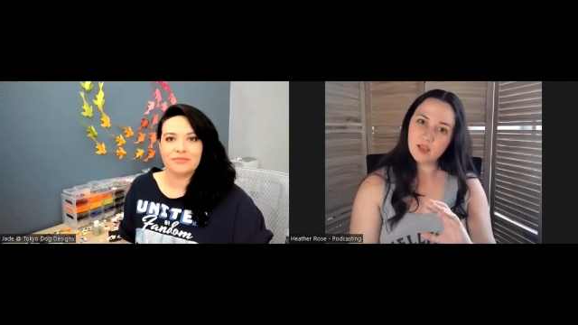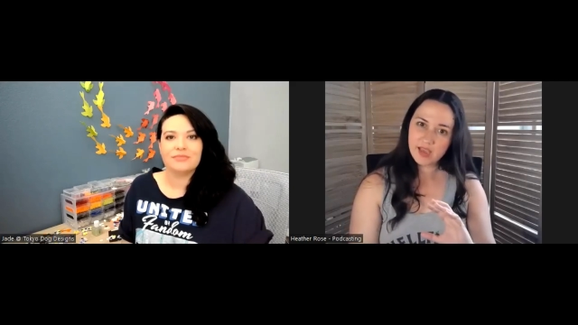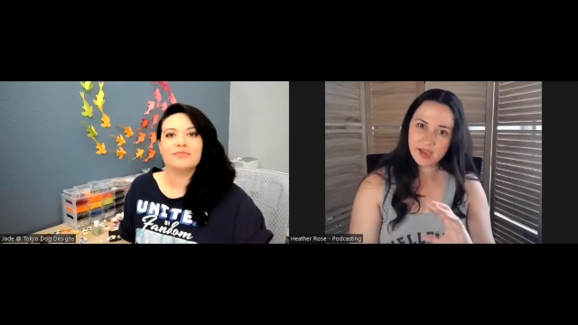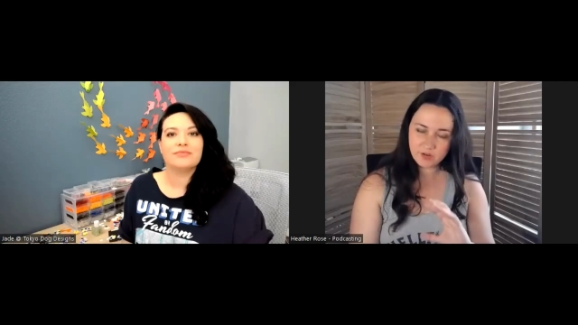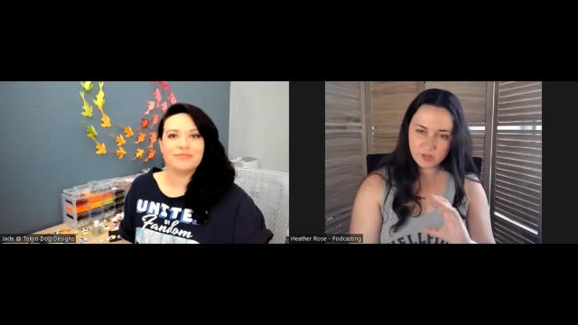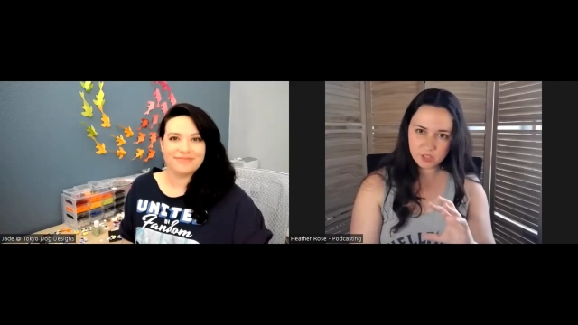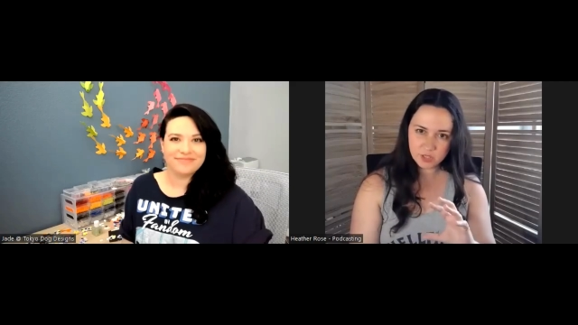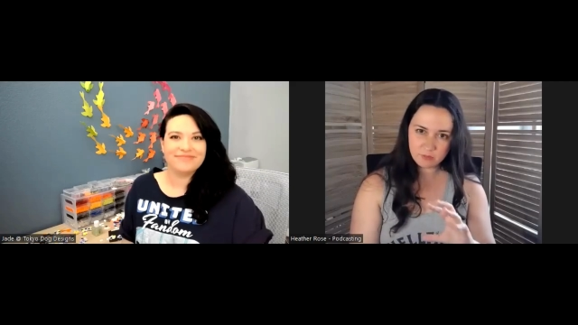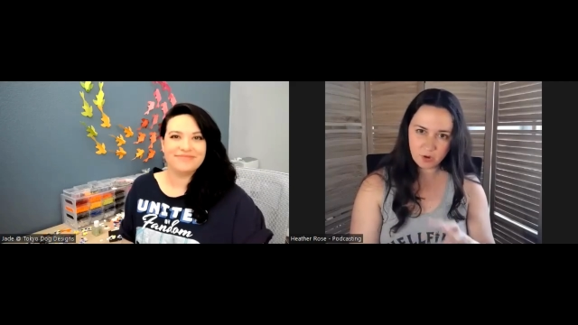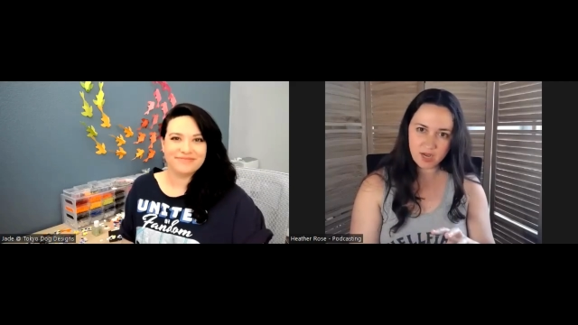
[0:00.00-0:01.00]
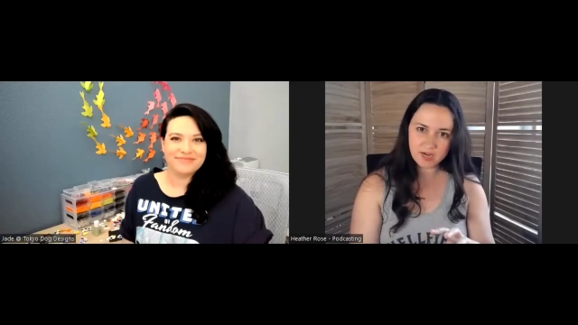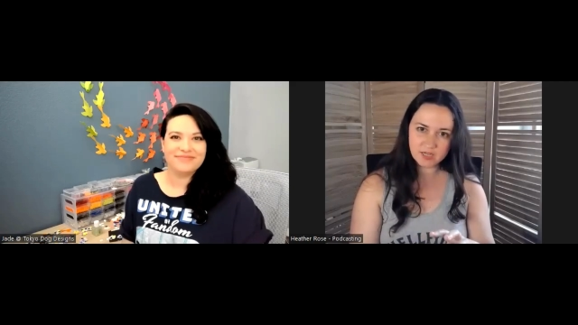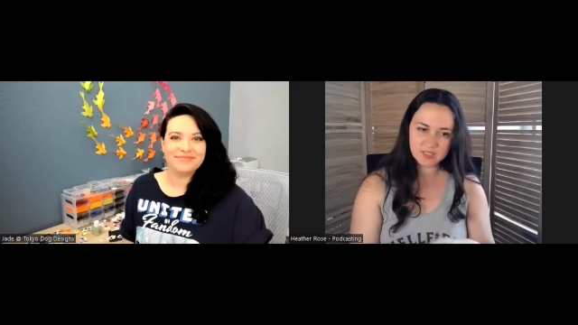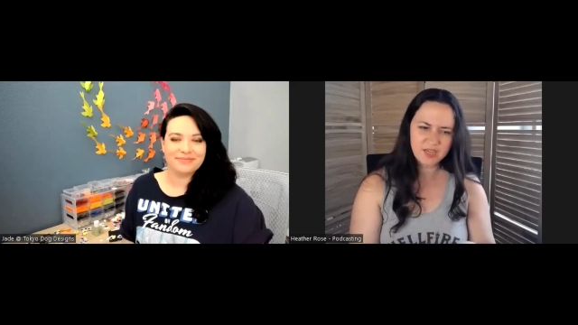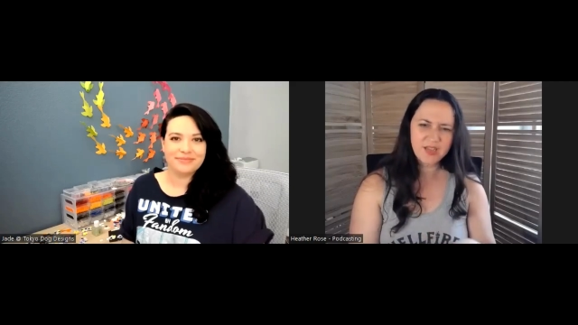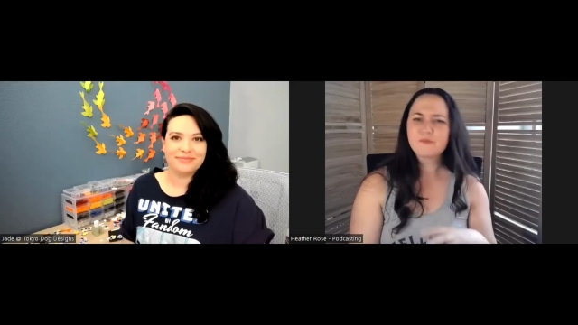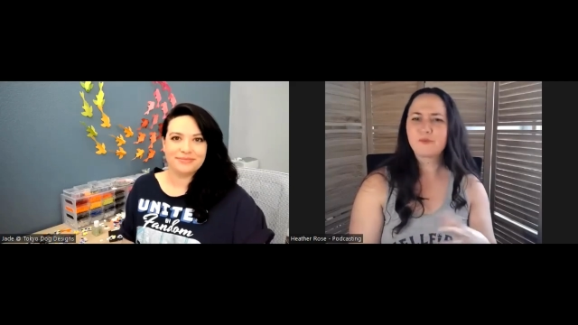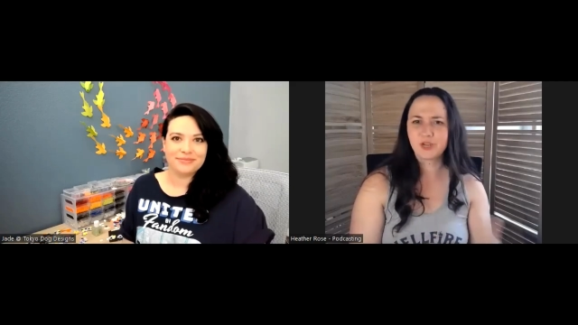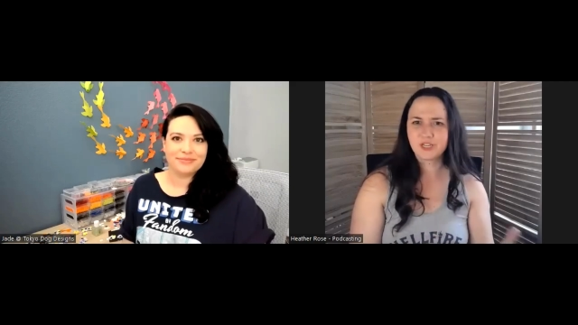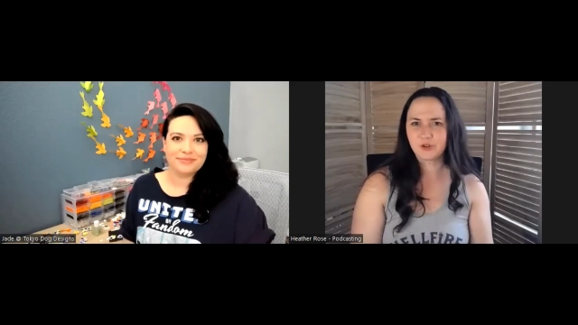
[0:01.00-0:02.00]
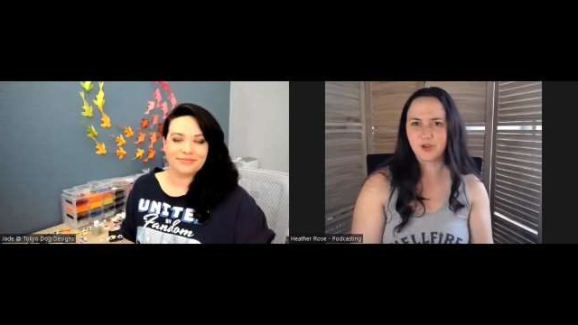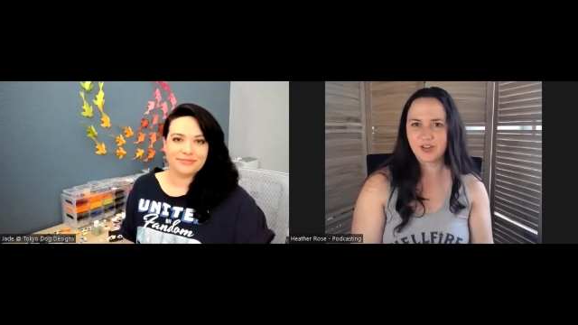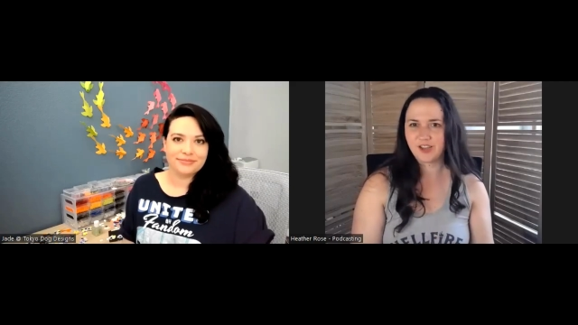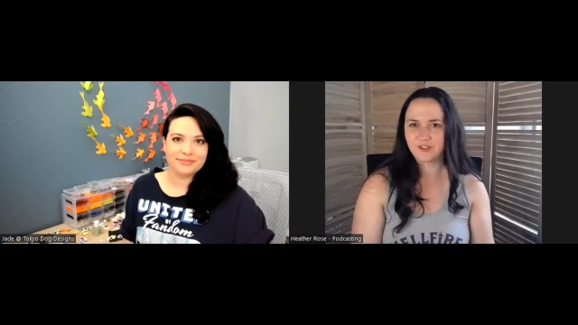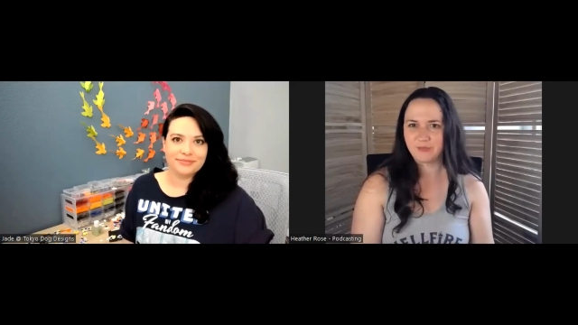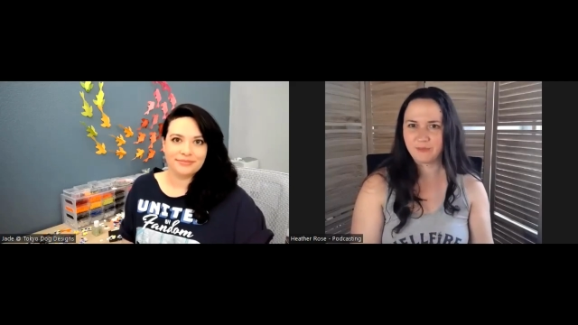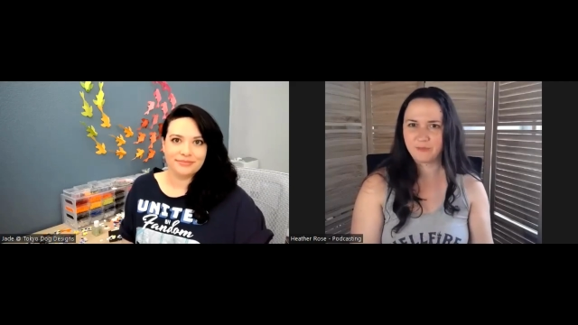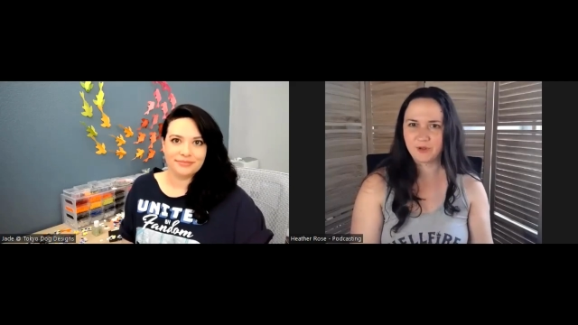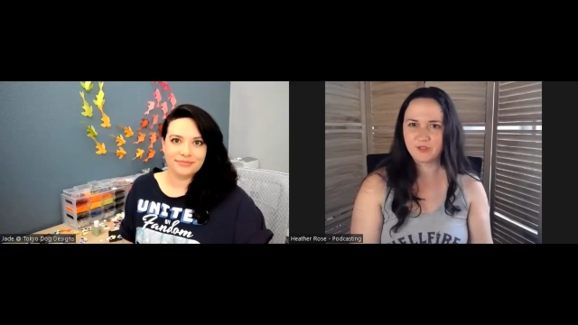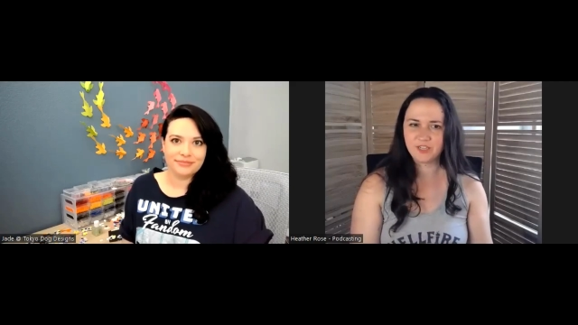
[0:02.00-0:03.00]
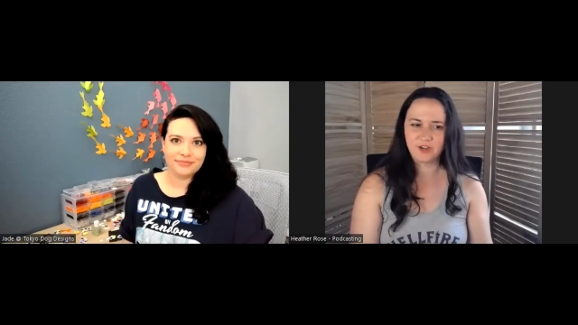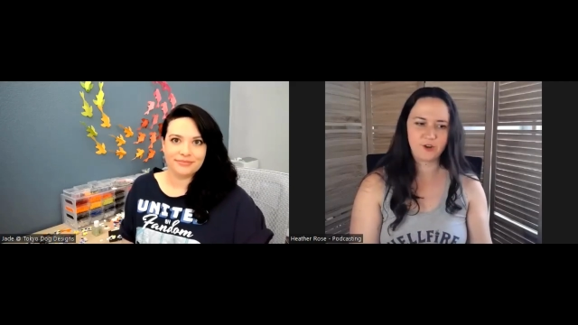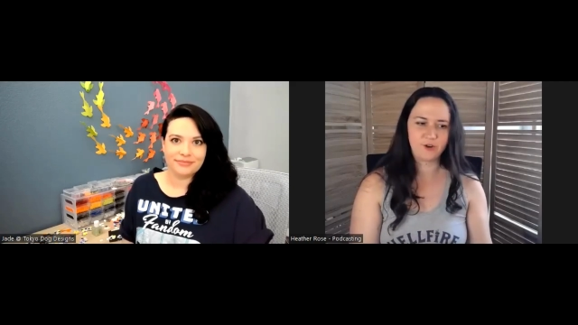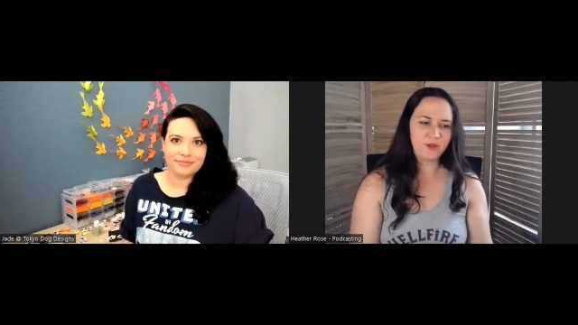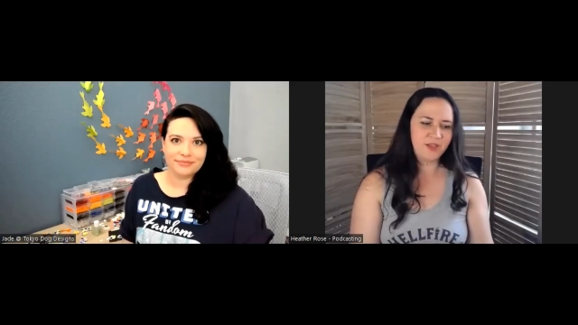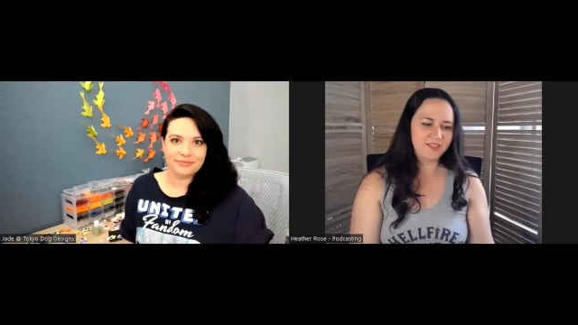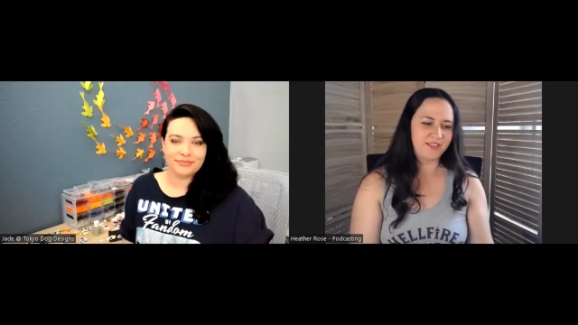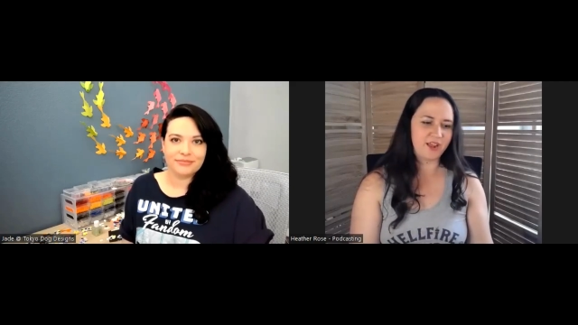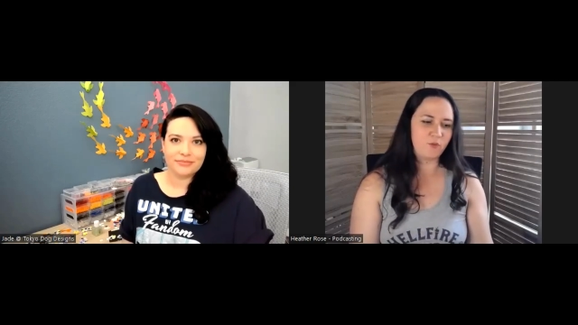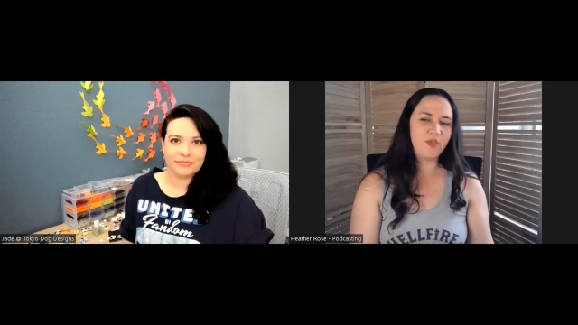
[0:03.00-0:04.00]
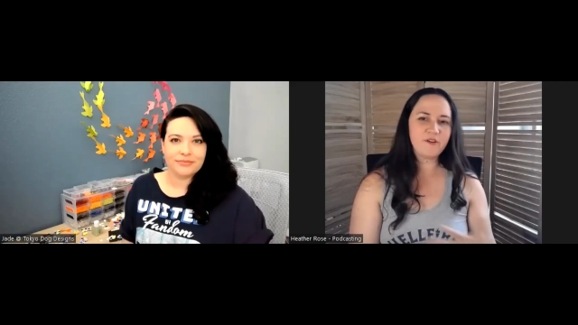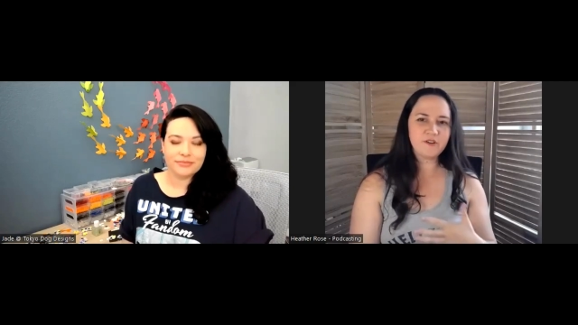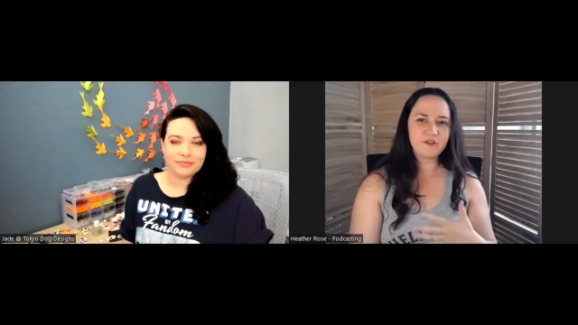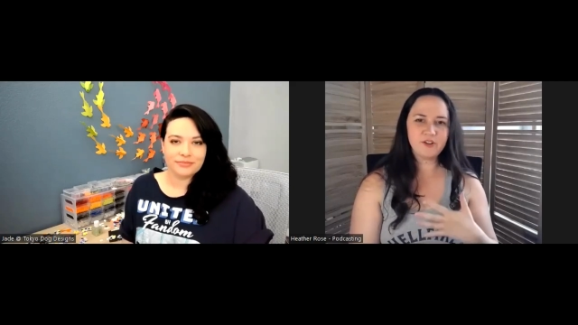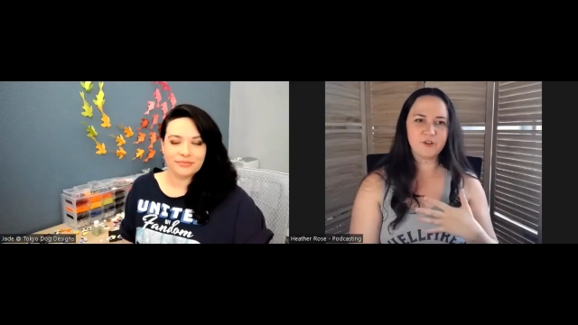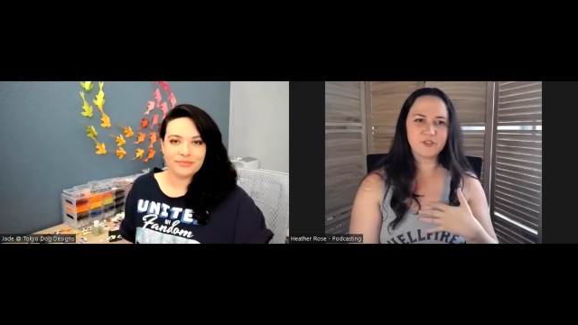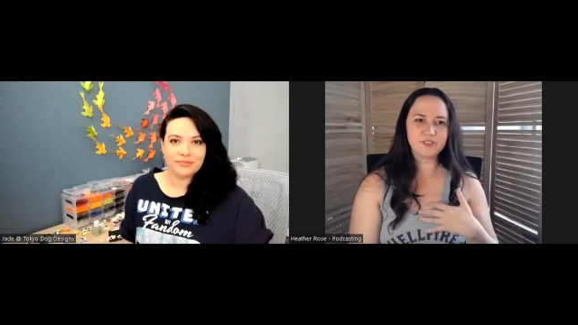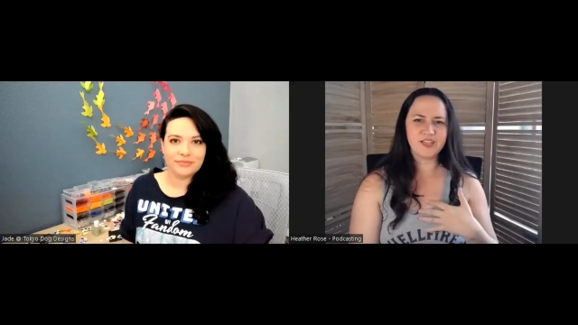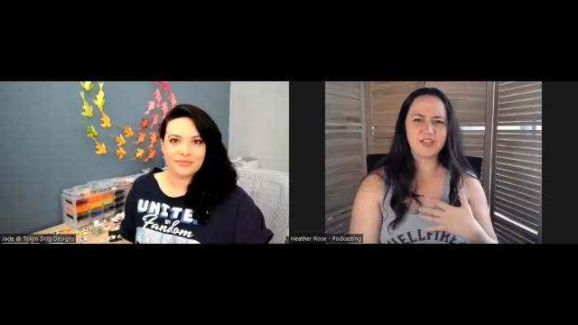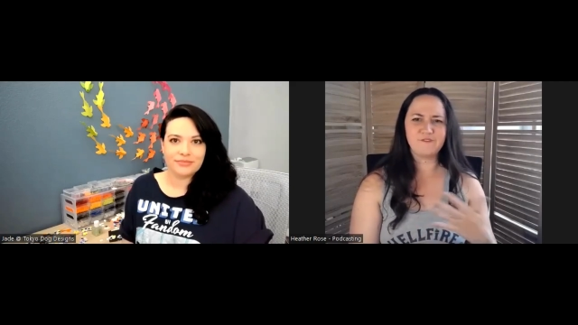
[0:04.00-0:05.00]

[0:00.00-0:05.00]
Speaker 1: How does your product bring joy to other people? You know, like, whether you're selling